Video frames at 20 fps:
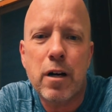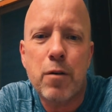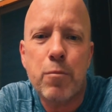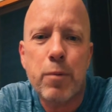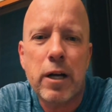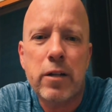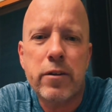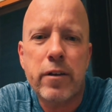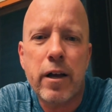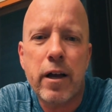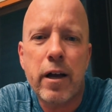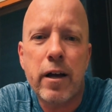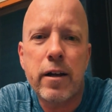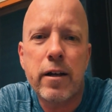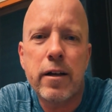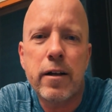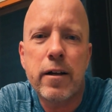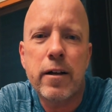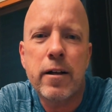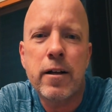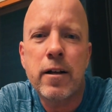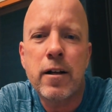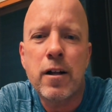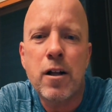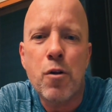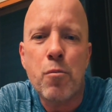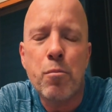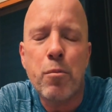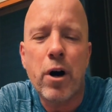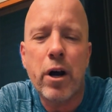sorry about that.
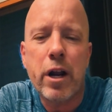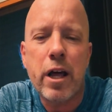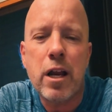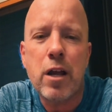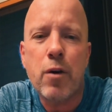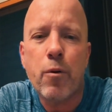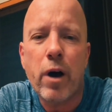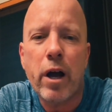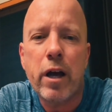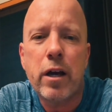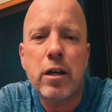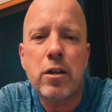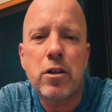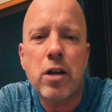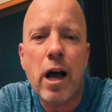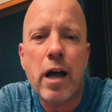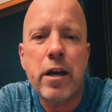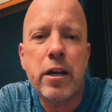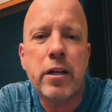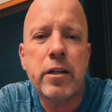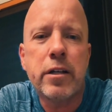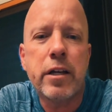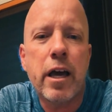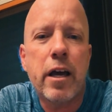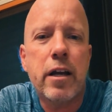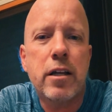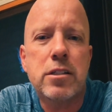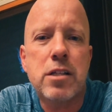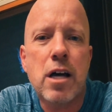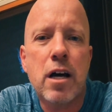But anyway, I
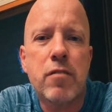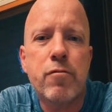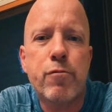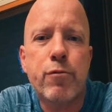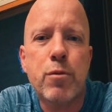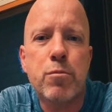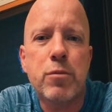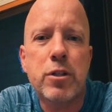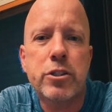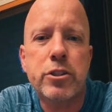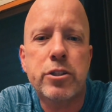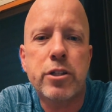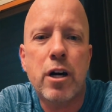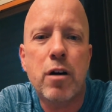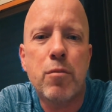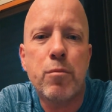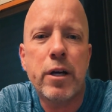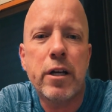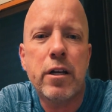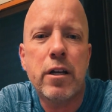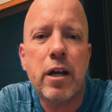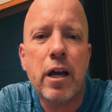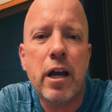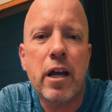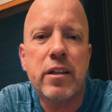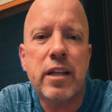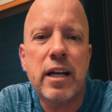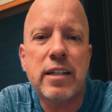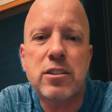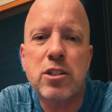didn't get a ton from the sermon,
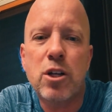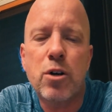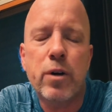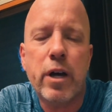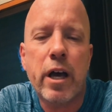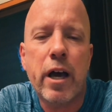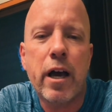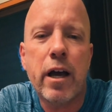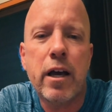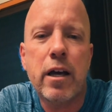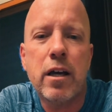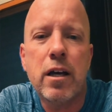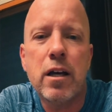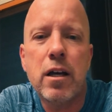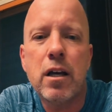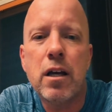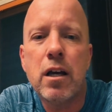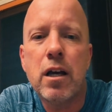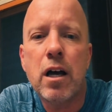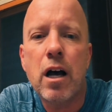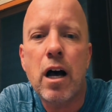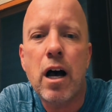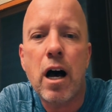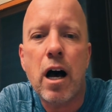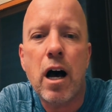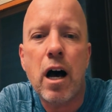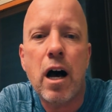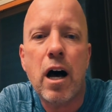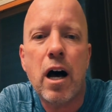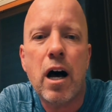and that's okay.
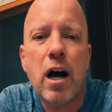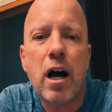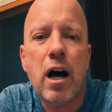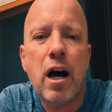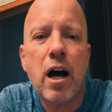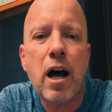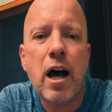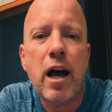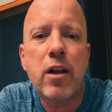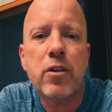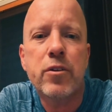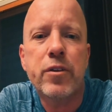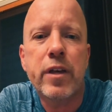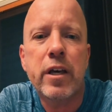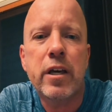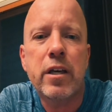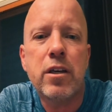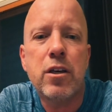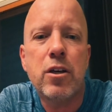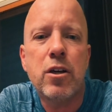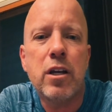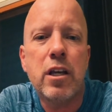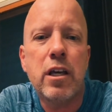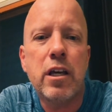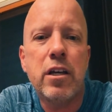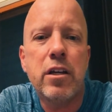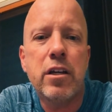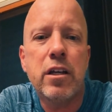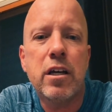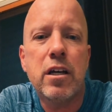Uh, I don't think
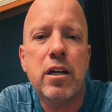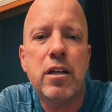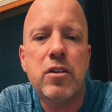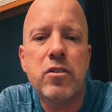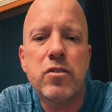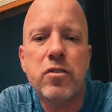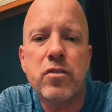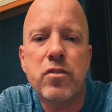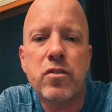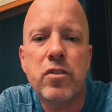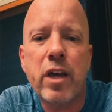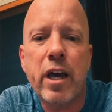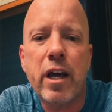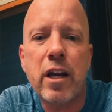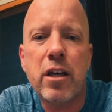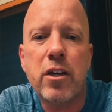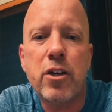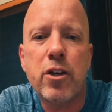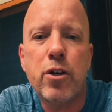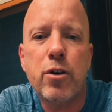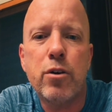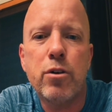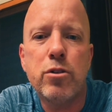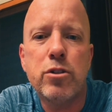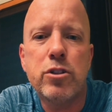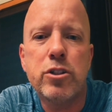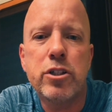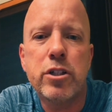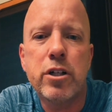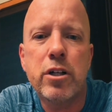you need to get a
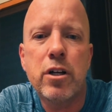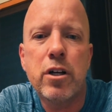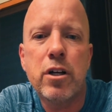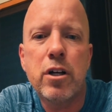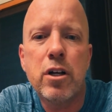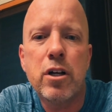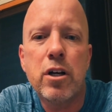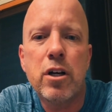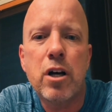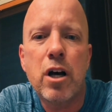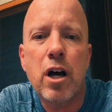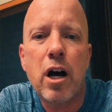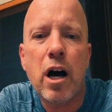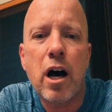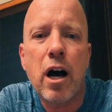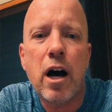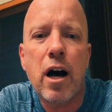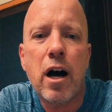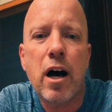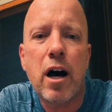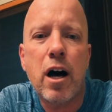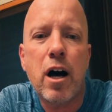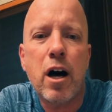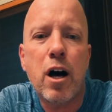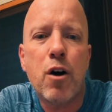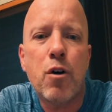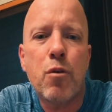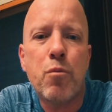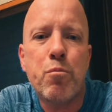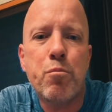huge
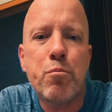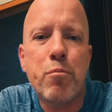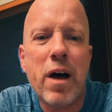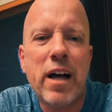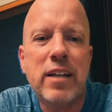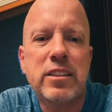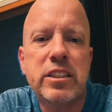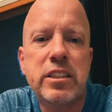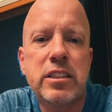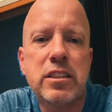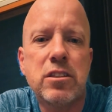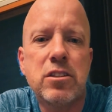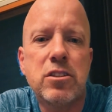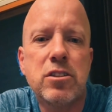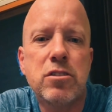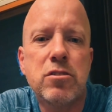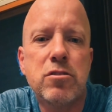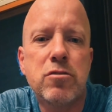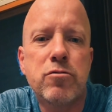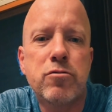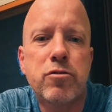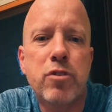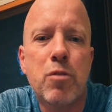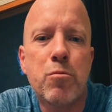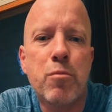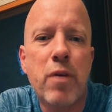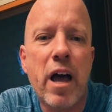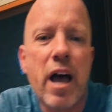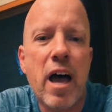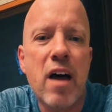uh, message
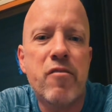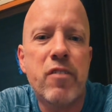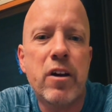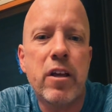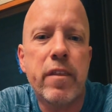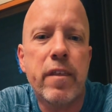from